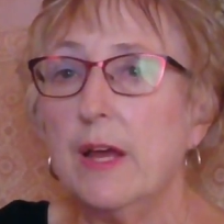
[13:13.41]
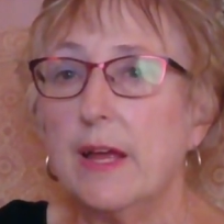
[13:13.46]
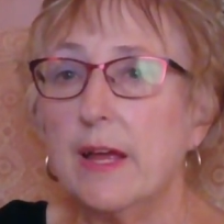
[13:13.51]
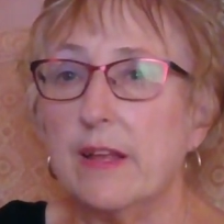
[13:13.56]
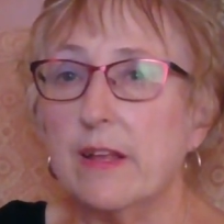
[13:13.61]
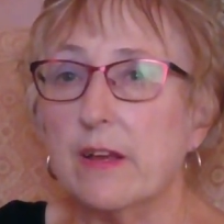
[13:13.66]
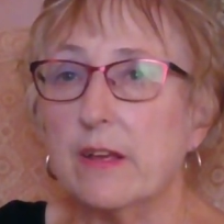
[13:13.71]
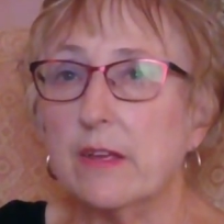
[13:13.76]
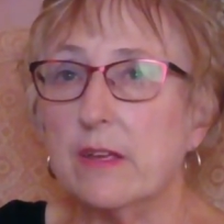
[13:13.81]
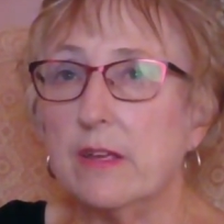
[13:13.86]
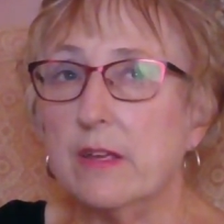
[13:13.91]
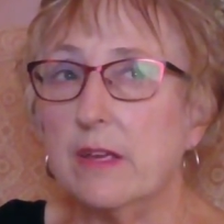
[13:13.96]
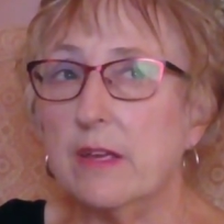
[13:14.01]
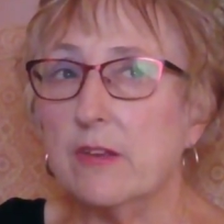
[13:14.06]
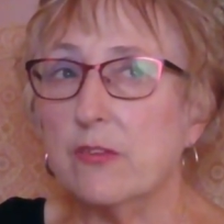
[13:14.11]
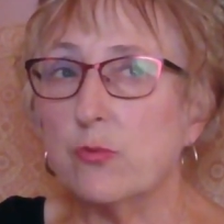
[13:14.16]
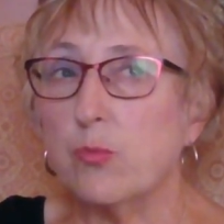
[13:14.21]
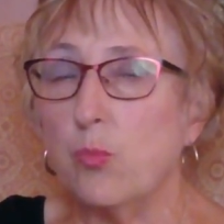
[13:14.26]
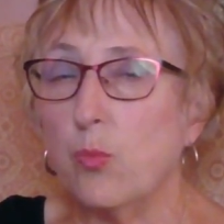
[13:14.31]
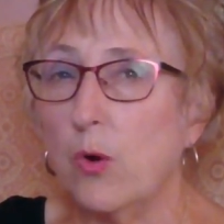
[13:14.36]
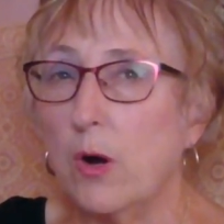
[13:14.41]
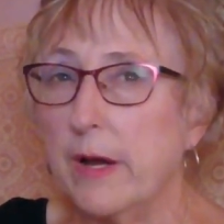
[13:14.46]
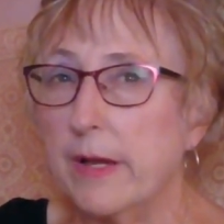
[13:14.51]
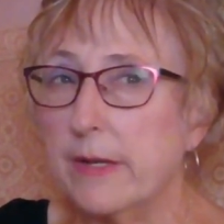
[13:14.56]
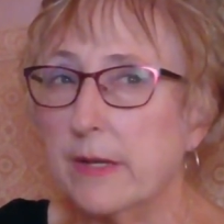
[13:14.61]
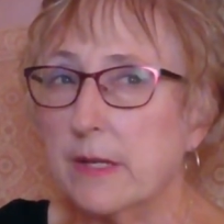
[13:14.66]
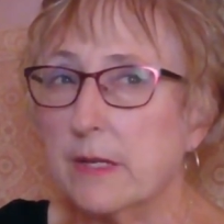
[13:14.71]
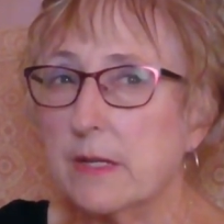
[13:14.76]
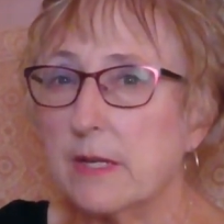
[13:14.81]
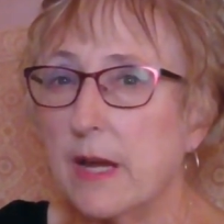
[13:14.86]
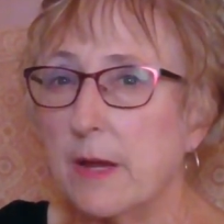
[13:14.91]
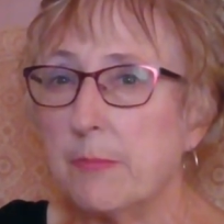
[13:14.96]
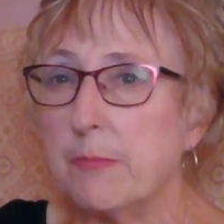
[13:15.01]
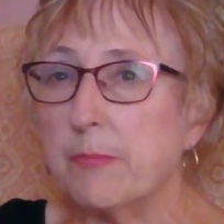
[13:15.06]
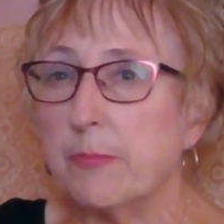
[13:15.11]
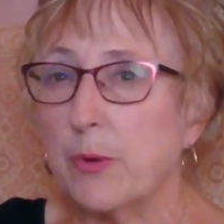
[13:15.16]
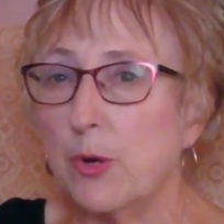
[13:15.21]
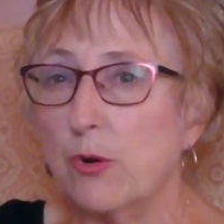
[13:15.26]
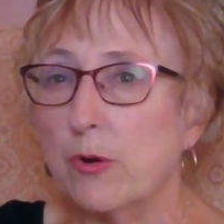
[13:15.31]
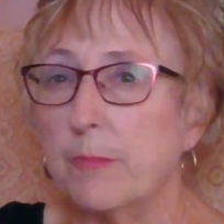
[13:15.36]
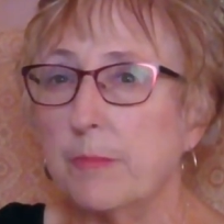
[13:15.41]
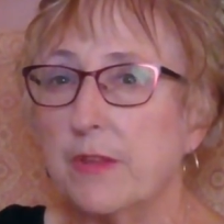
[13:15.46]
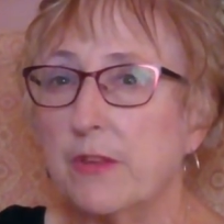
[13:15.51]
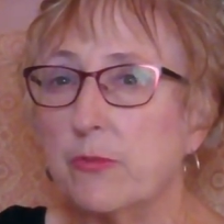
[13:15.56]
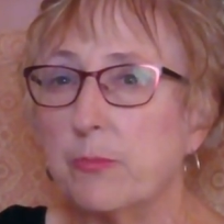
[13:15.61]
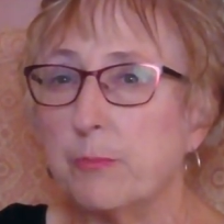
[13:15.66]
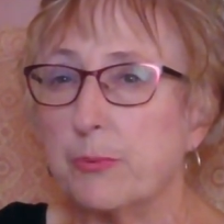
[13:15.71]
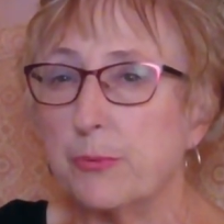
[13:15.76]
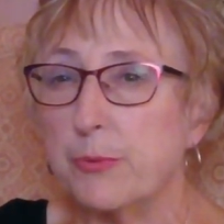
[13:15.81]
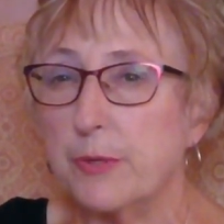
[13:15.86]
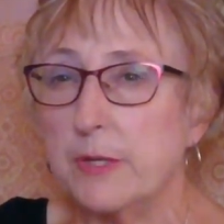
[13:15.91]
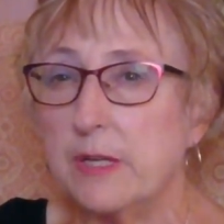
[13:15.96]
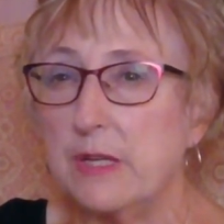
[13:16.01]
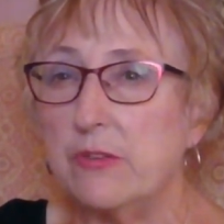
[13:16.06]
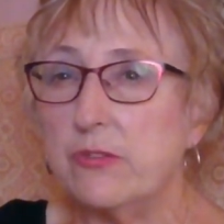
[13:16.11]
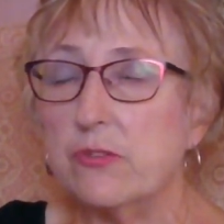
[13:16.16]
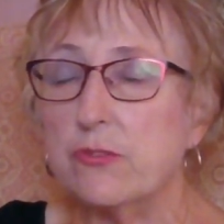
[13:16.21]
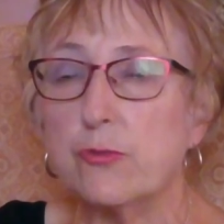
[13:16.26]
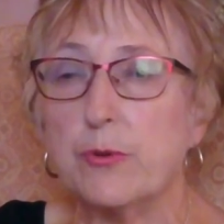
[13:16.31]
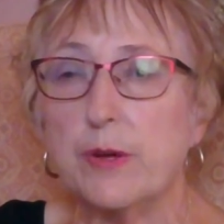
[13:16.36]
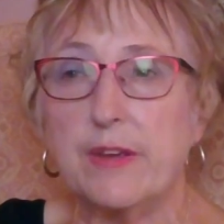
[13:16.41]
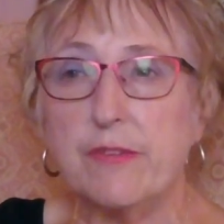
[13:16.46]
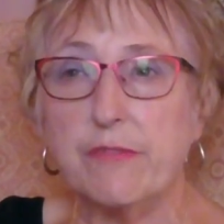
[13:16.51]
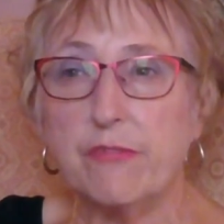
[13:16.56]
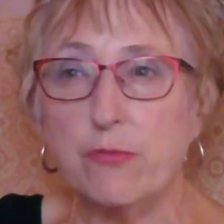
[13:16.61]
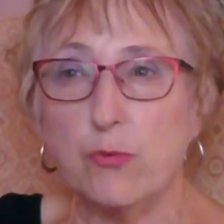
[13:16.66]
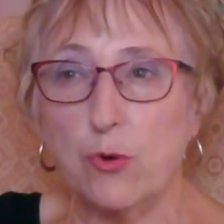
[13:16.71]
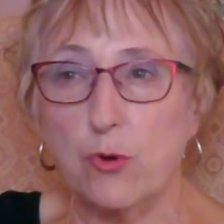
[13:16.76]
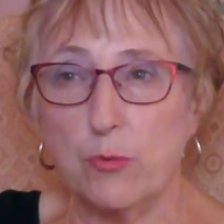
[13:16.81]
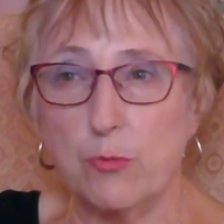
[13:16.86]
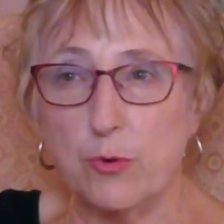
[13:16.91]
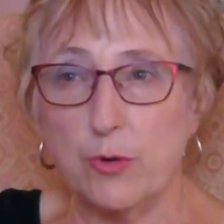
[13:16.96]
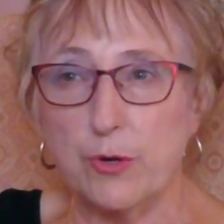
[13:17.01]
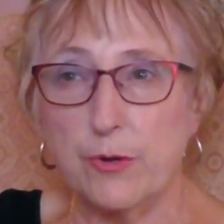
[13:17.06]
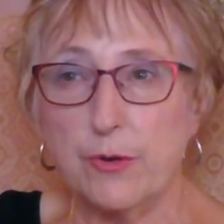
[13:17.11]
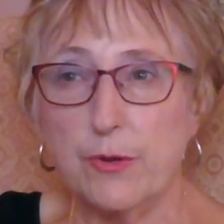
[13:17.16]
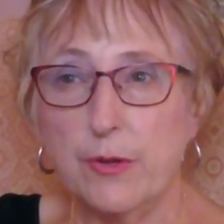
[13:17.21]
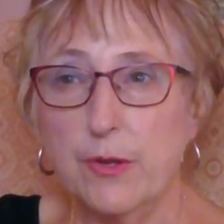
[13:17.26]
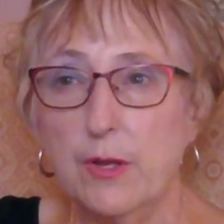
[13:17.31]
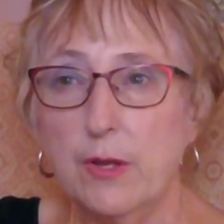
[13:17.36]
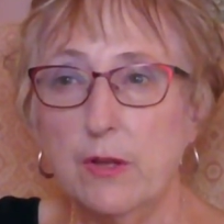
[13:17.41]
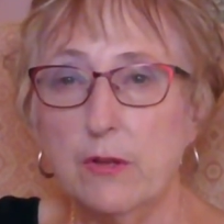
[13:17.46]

it is one type of program that's pretty straightforward.